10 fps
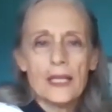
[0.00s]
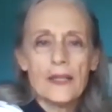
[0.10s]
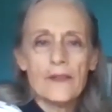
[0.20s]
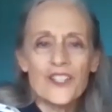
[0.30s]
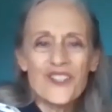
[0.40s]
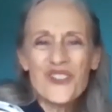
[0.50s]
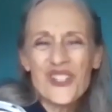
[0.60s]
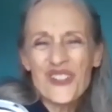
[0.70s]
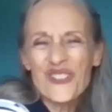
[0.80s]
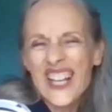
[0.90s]
if you give
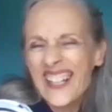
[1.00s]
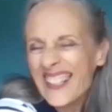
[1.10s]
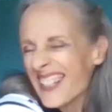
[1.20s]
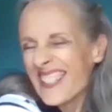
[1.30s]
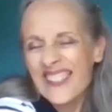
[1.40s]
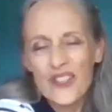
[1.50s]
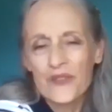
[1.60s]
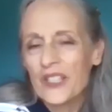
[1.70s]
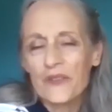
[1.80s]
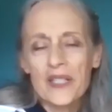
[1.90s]
yourself a hug, I just love
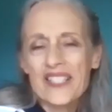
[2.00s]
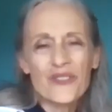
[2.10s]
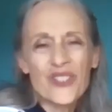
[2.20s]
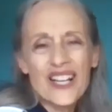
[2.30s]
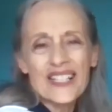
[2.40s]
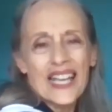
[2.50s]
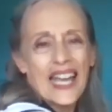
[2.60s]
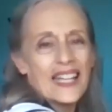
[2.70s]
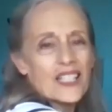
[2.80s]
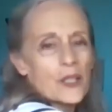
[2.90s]
to give myself a hug,
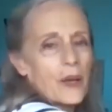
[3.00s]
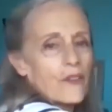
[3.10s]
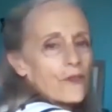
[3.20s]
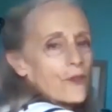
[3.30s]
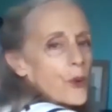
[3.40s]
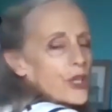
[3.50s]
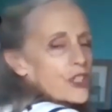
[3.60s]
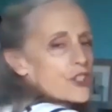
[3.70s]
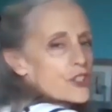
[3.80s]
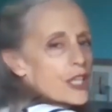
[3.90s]
and it's about 4
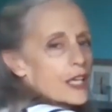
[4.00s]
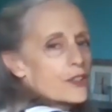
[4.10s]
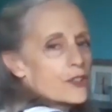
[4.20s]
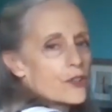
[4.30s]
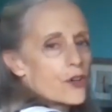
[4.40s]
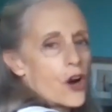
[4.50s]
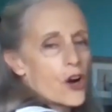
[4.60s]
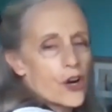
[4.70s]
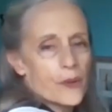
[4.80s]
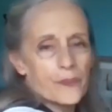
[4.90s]
inches under your
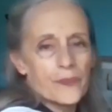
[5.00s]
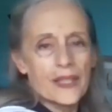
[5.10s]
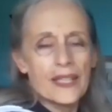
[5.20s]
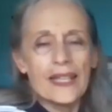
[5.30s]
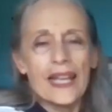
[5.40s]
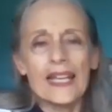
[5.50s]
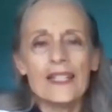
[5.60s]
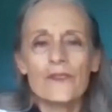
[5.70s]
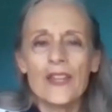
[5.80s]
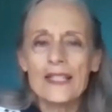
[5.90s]
arm. And
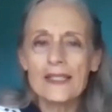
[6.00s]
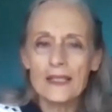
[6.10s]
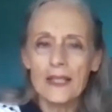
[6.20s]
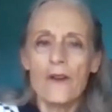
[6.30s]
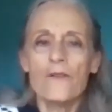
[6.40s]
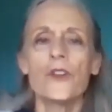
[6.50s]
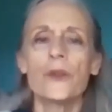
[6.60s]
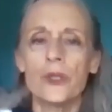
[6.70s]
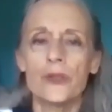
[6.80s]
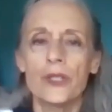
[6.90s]
if that's
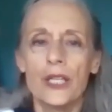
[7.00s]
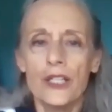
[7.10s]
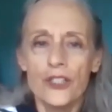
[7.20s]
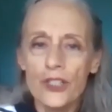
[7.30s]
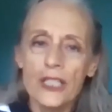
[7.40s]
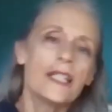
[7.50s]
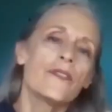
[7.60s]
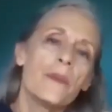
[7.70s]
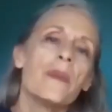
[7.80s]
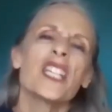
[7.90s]
uncomfortable, you can give
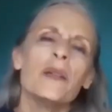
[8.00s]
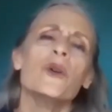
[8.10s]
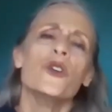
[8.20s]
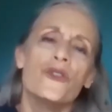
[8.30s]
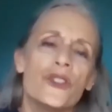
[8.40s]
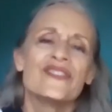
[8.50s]
the monkey move.